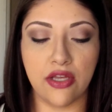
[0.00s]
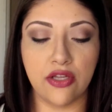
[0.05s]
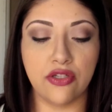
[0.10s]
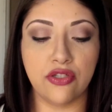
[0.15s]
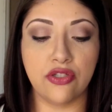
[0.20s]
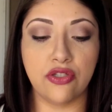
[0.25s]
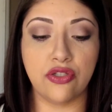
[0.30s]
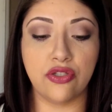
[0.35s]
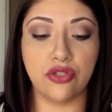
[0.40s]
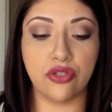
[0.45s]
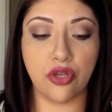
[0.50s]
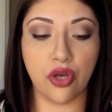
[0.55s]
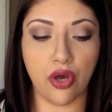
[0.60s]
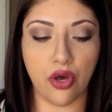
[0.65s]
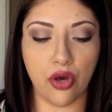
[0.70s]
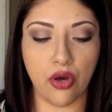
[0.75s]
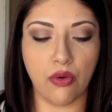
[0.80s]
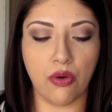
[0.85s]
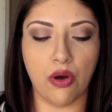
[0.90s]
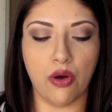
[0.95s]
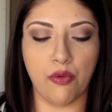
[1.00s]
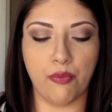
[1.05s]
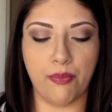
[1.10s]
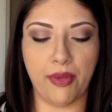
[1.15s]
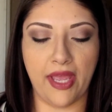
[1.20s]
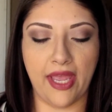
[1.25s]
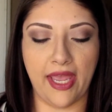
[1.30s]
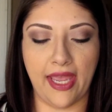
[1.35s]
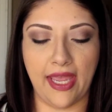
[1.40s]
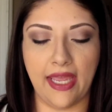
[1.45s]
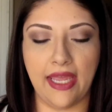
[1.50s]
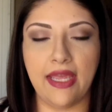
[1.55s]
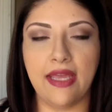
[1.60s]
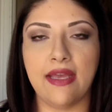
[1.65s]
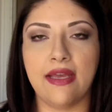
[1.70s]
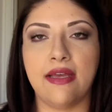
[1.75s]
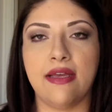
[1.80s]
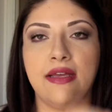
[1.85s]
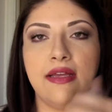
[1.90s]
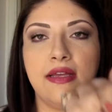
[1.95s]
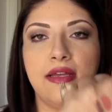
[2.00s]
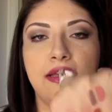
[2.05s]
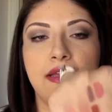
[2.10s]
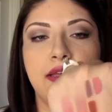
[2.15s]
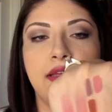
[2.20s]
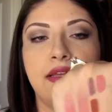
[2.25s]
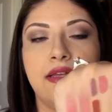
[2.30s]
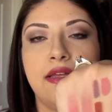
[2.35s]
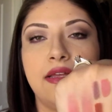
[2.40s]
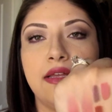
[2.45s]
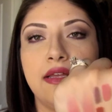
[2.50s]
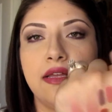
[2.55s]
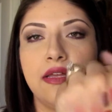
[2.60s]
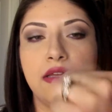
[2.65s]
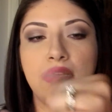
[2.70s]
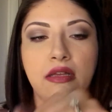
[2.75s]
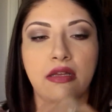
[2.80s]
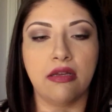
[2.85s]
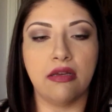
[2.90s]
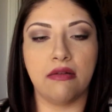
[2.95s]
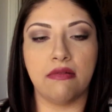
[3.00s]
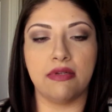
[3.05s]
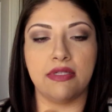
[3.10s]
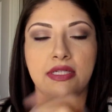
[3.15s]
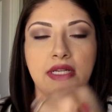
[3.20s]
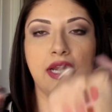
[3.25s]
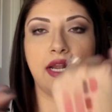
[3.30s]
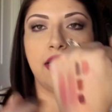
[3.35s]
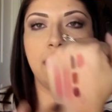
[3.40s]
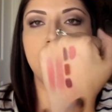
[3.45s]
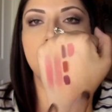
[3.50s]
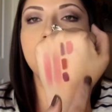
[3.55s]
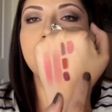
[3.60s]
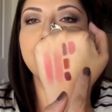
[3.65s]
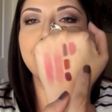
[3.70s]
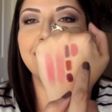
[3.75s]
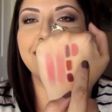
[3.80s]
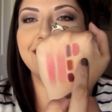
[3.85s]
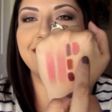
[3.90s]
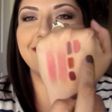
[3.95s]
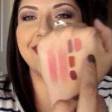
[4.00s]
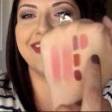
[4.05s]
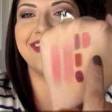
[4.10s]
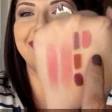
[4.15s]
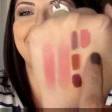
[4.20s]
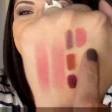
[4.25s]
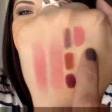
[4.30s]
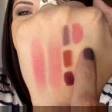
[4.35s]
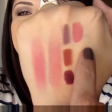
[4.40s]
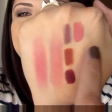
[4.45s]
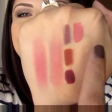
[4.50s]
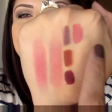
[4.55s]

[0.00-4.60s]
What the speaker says: So opaque. Where's it at? Right there.